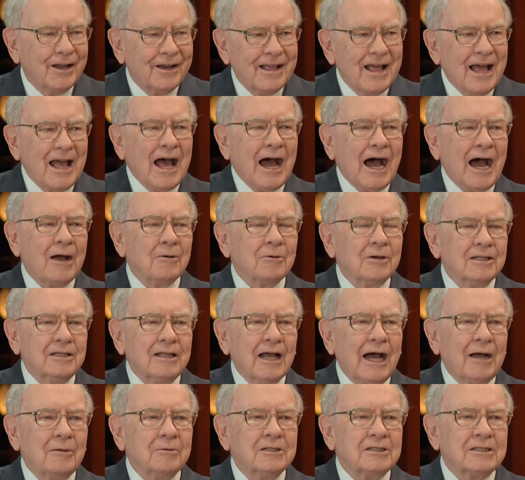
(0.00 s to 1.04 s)
but I would.
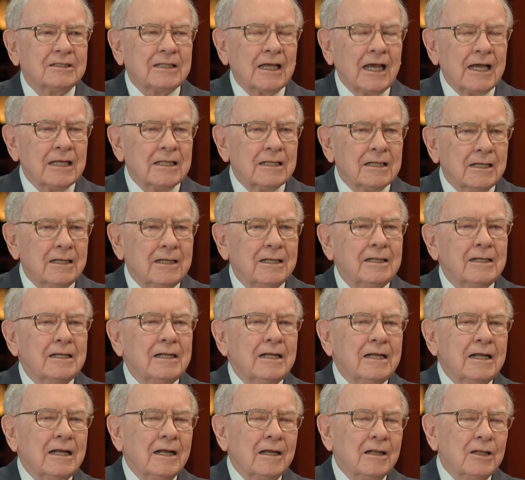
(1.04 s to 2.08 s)
I would say that
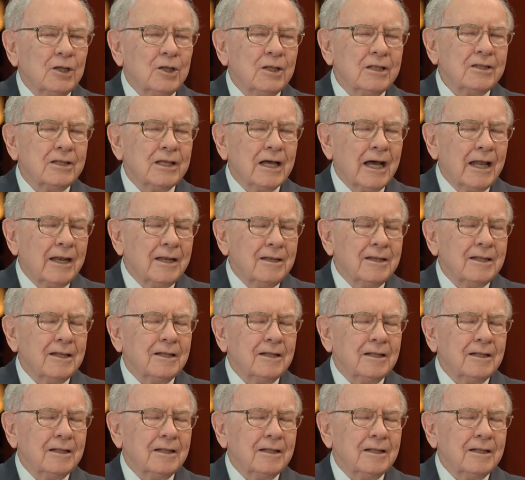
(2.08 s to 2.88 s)
that